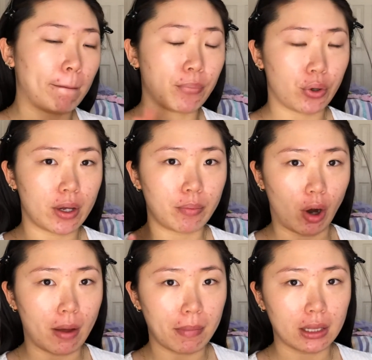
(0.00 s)

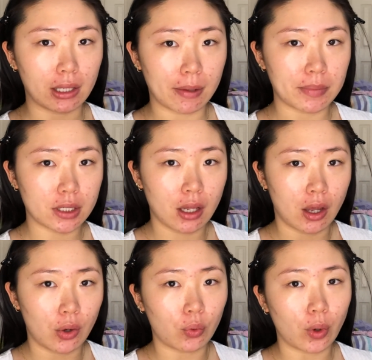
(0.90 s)
pre-prime my lips
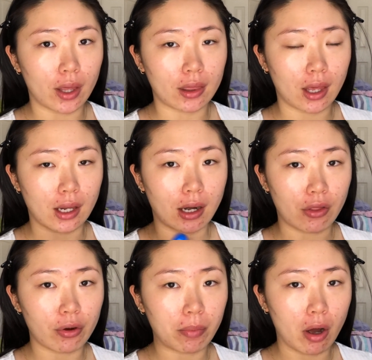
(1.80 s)
with
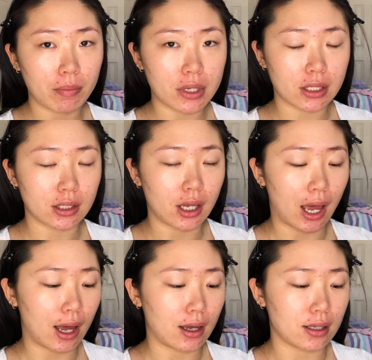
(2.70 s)
another balm. This
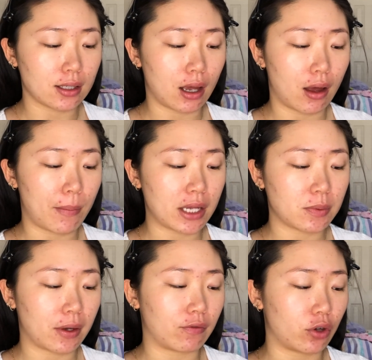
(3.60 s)
has
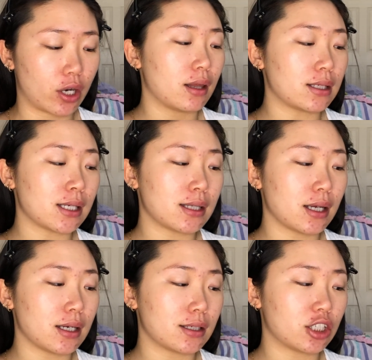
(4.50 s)
SPF 30. This is the